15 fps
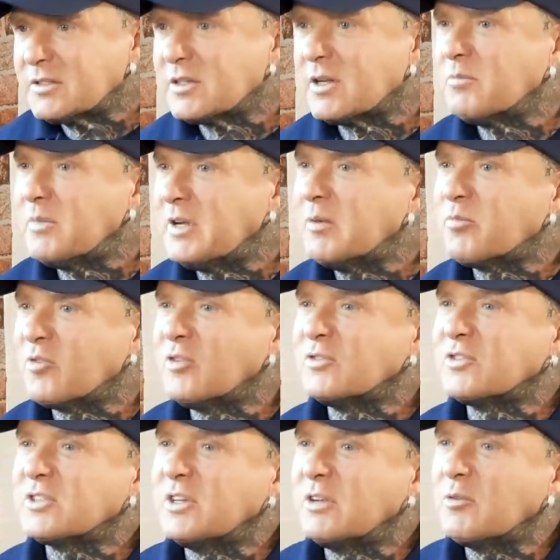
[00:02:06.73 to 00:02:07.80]
So me and
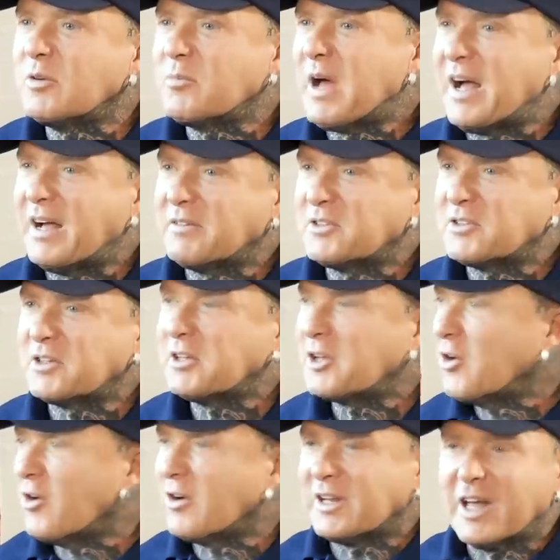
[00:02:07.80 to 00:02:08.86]
Bronson, all about, so the
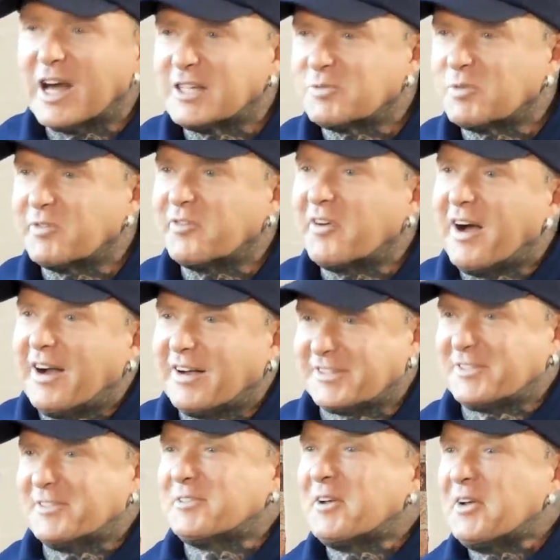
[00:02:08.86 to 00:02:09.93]
Cockney A's were
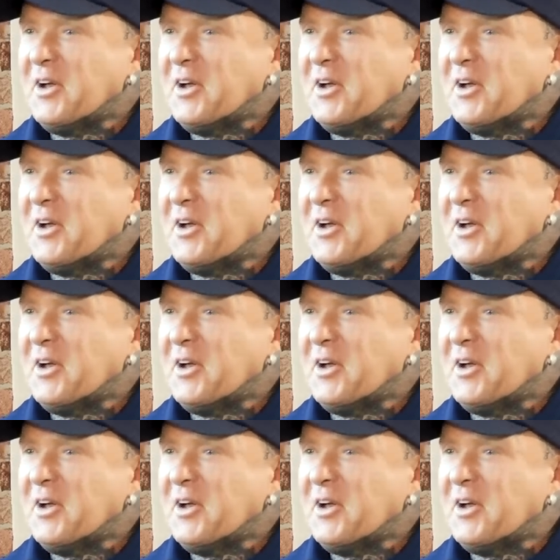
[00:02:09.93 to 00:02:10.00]
fucked.